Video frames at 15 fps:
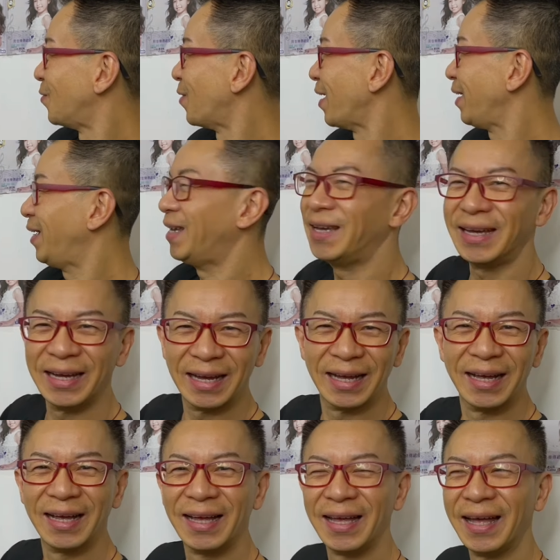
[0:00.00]
right
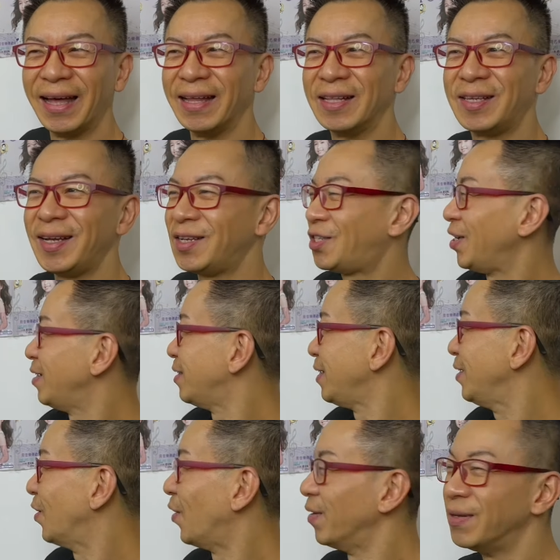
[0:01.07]
here and teaching
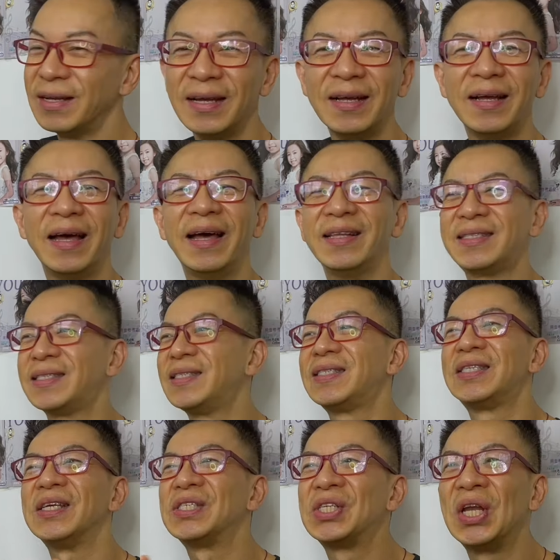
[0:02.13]
Dion. It's
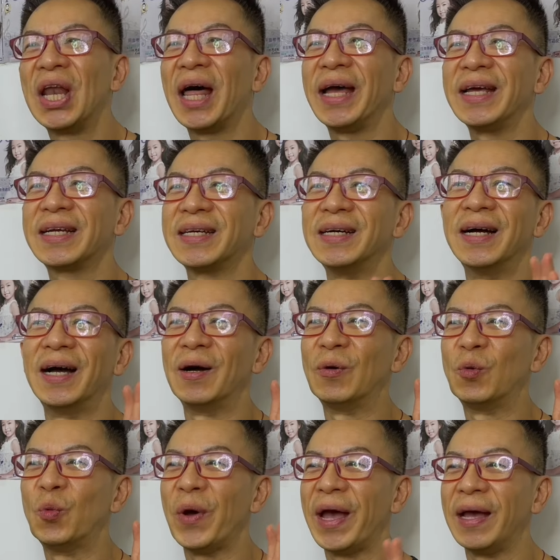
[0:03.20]
just like uh,
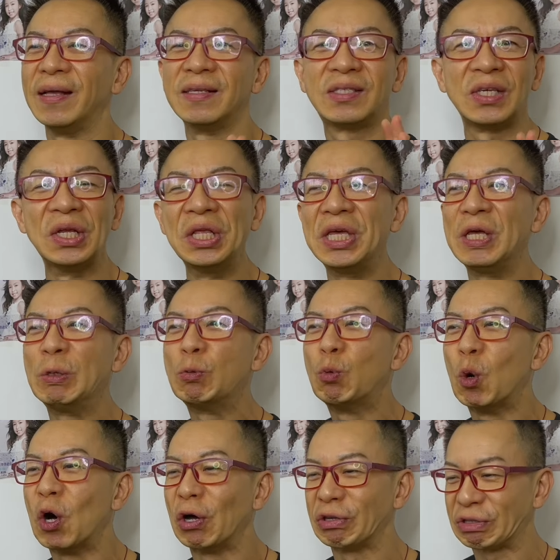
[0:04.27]
when Celine
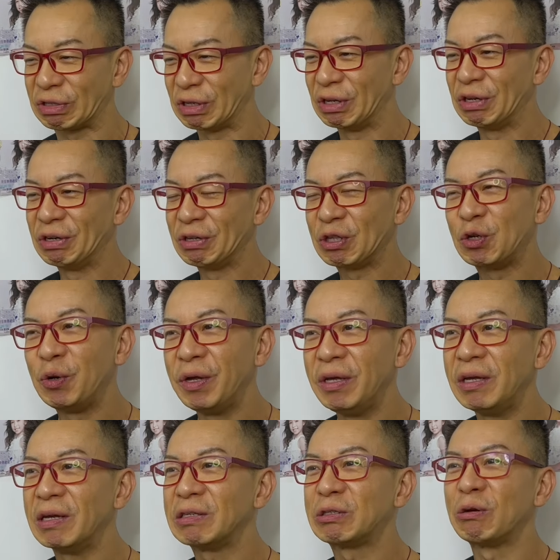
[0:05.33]
was three
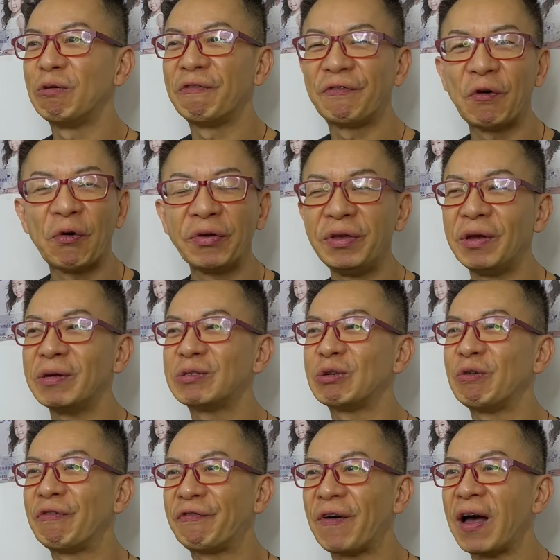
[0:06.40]
years old, four years
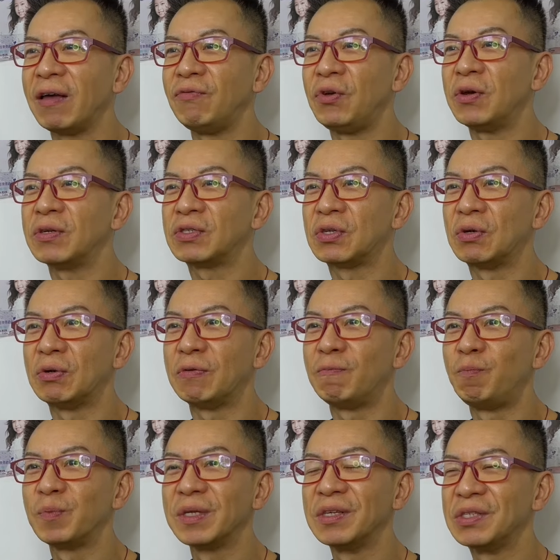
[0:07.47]
old, five years old,
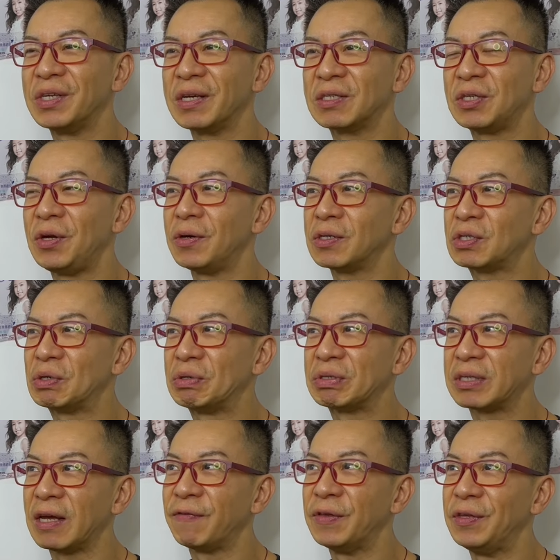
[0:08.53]
six years old,
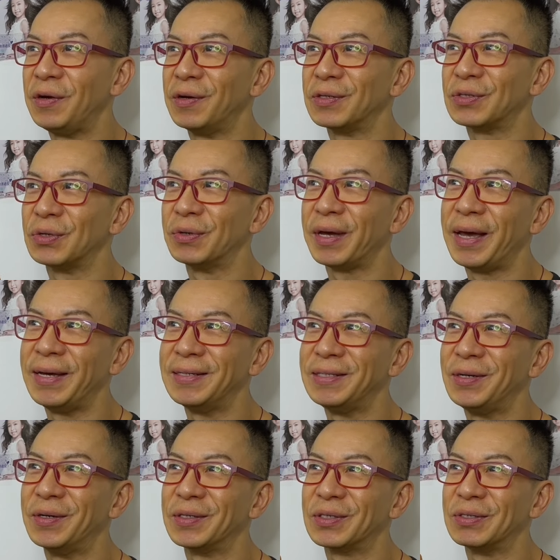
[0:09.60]
seven years old, eight
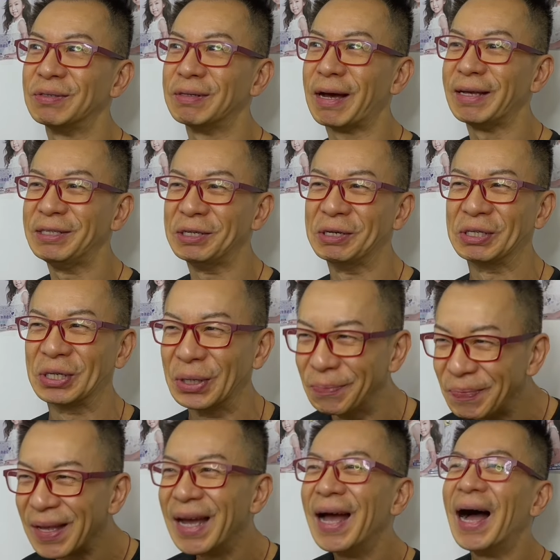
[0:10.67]
years old, nine years old.
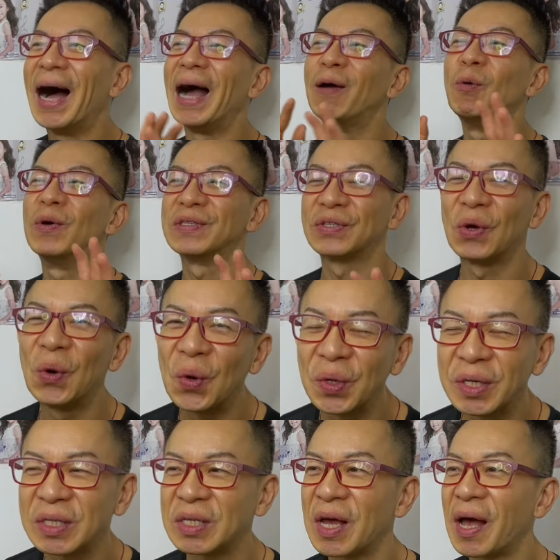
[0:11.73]
I was all
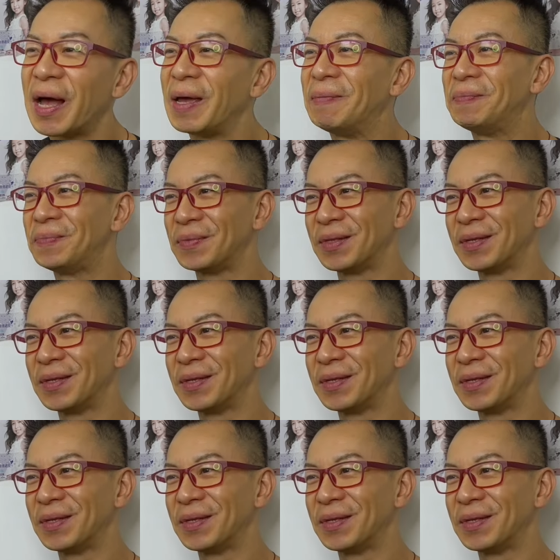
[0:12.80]
the time,